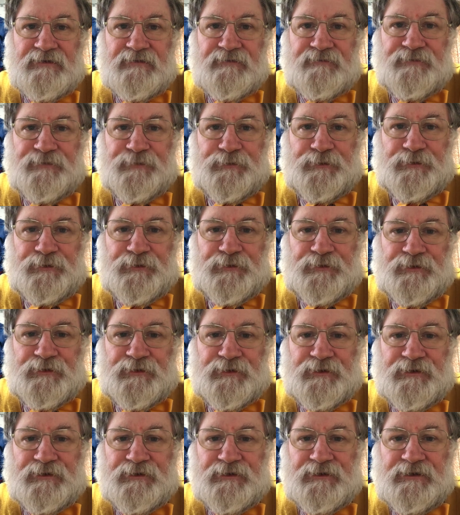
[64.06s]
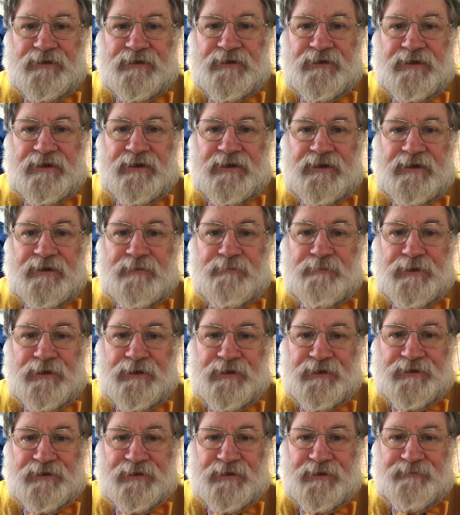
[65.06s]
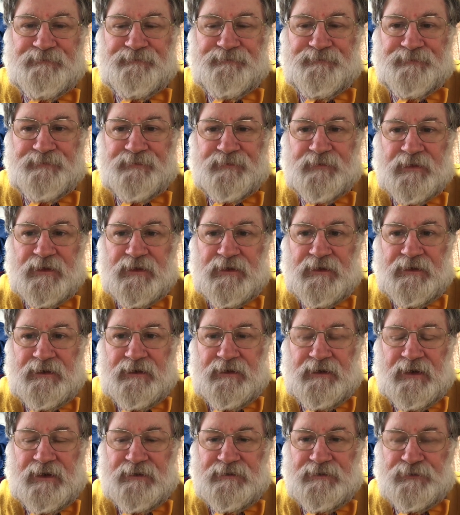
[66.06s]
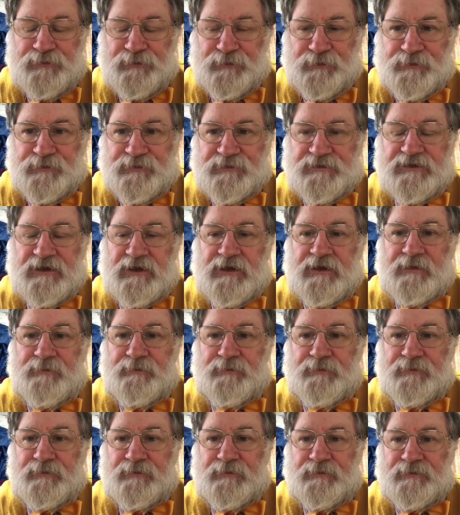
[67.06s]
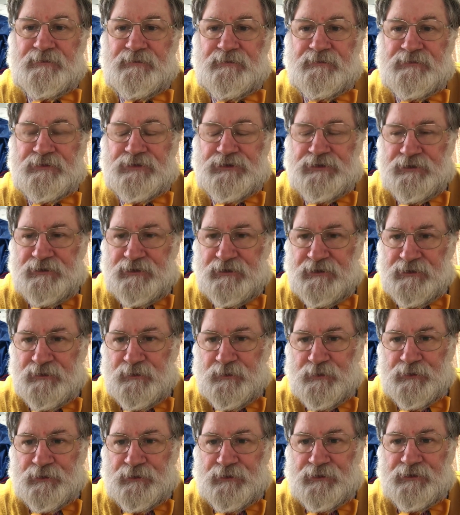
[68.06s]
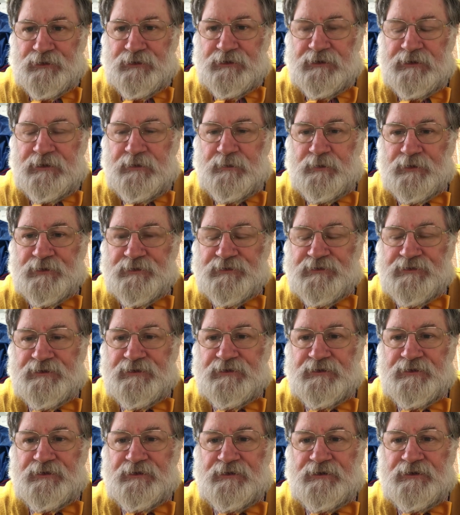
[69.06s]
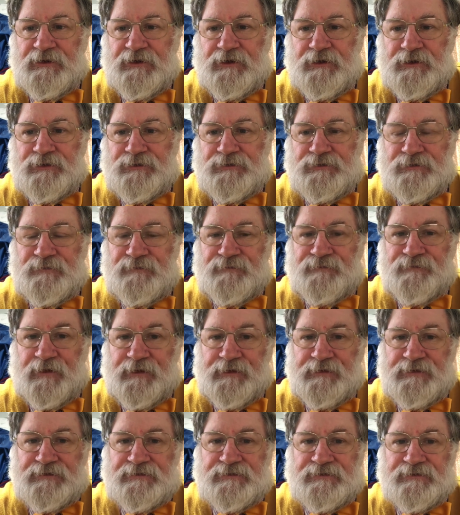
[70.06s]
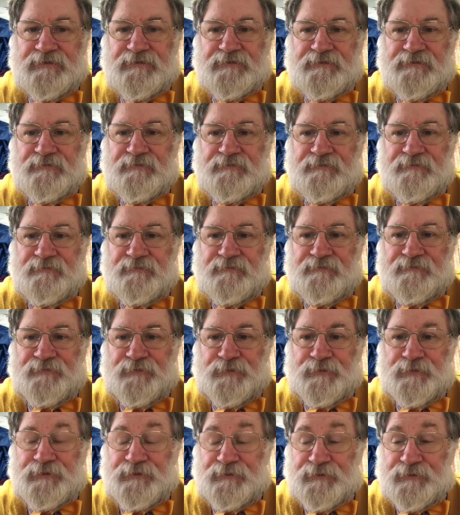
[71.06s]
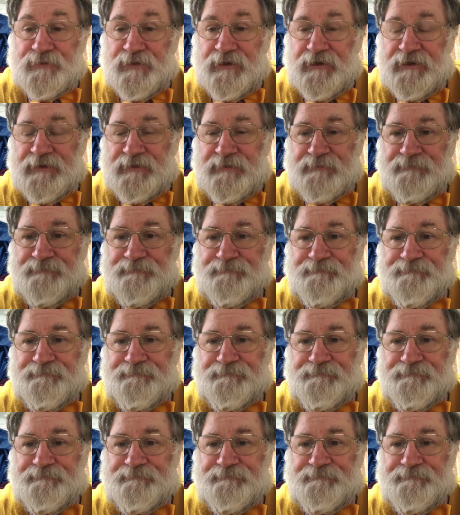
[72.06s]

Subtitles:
for a murder and that all the time during the war, he wanted to fight for Ukraine.